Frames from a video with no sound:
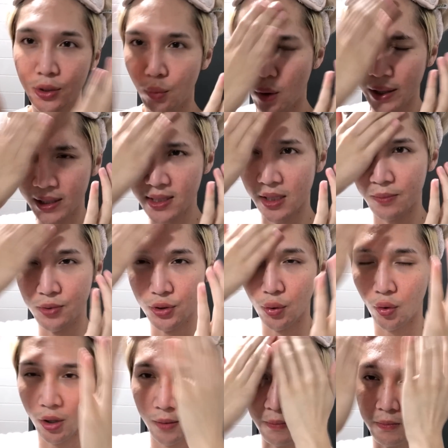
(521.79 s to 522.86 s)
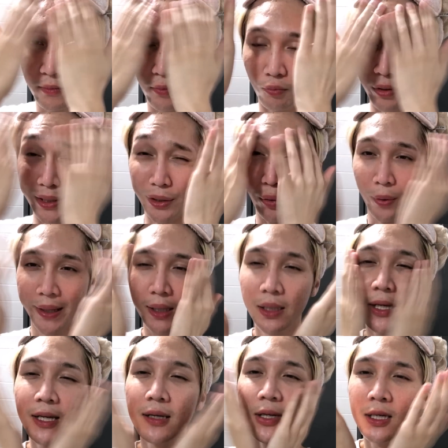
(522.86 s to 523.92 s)
You want it to absorb really
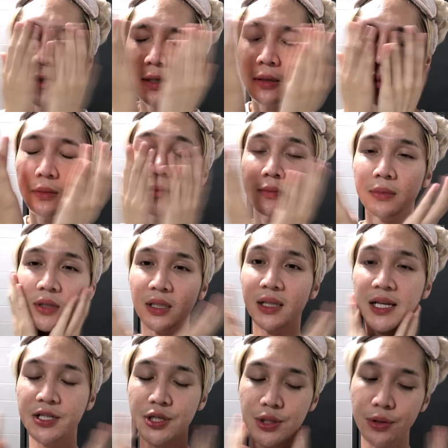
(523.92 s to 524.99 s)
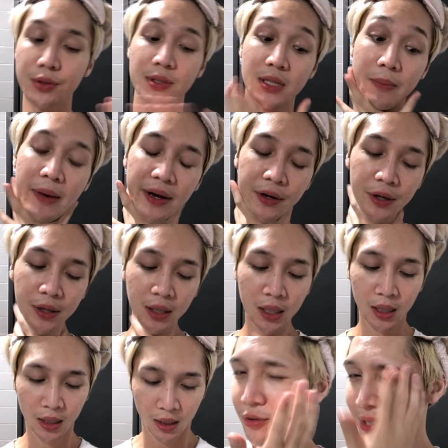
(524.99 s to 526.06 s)
quickly, and the less you use, the
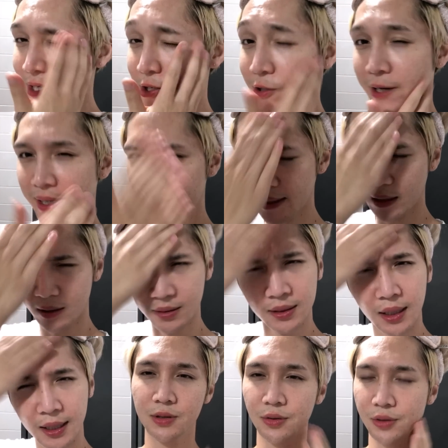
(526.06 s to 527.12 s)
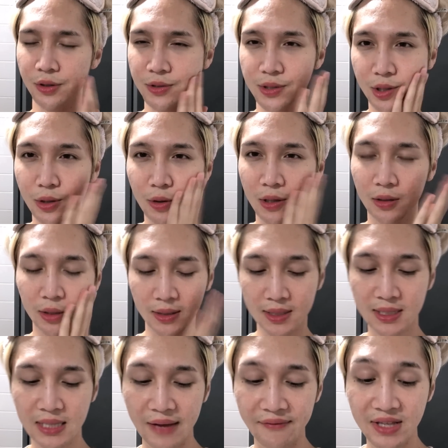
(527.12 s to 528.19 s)
better. There's that trend like so years ago
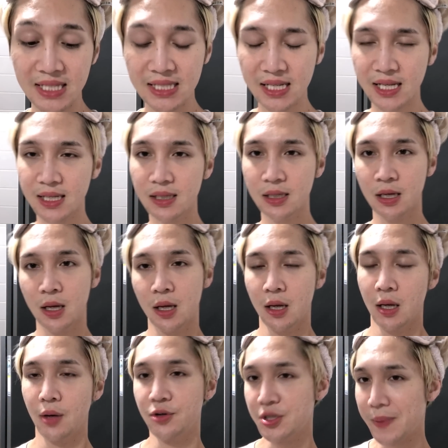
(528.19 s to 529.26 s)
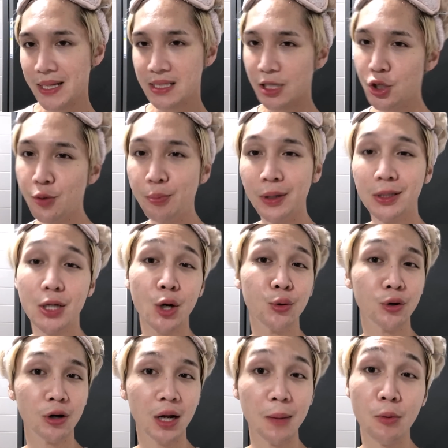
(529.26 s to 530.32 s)
called seven skin, which is basically you put
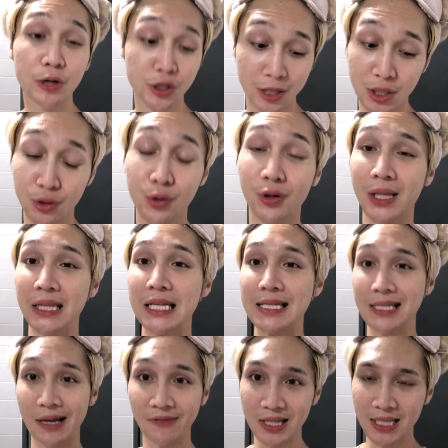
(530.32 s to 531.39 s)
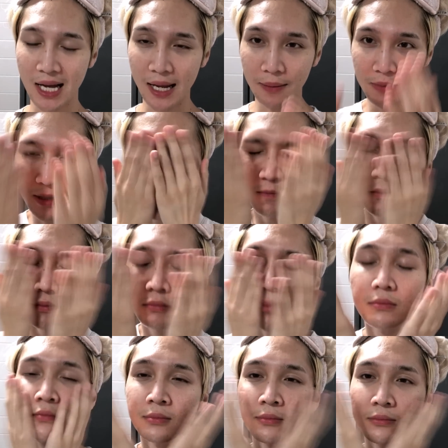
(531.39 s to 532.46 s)
toner on moisturizing toner like this seven times.
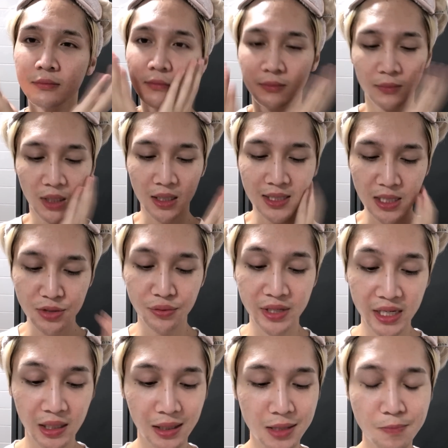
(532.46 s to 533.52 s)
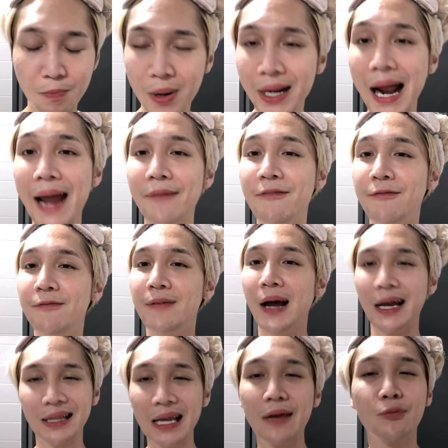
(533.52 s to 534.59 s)
And it sounds ridiculous, but I,
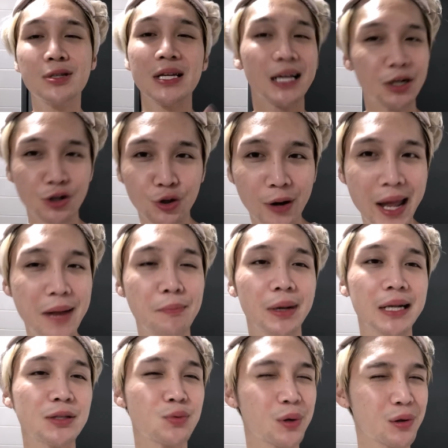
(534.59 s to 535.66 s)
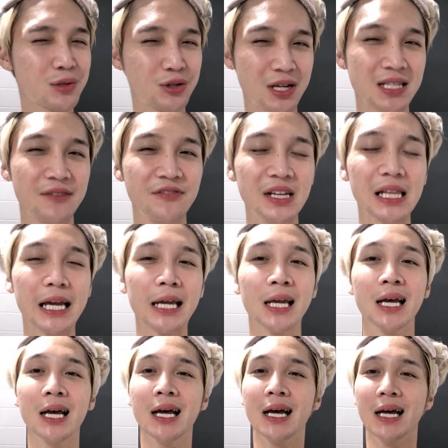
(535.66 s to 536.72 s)
it was like a trend, but it's one of those trends I feel like
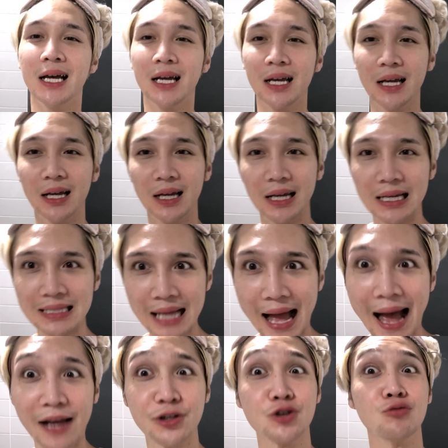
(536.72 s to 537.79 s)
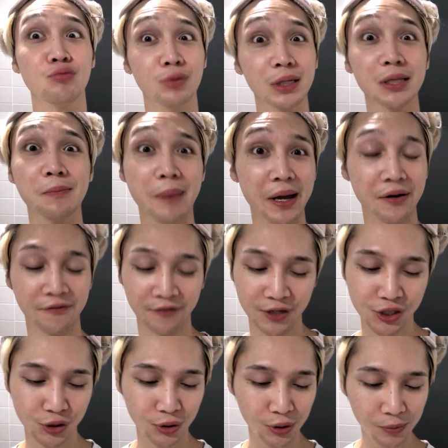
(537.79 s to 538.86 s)
is actually really
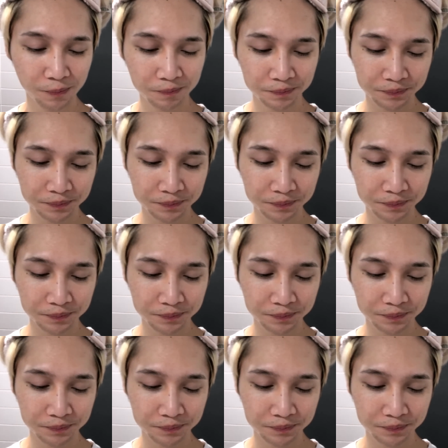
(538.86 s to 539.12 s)
beneficial.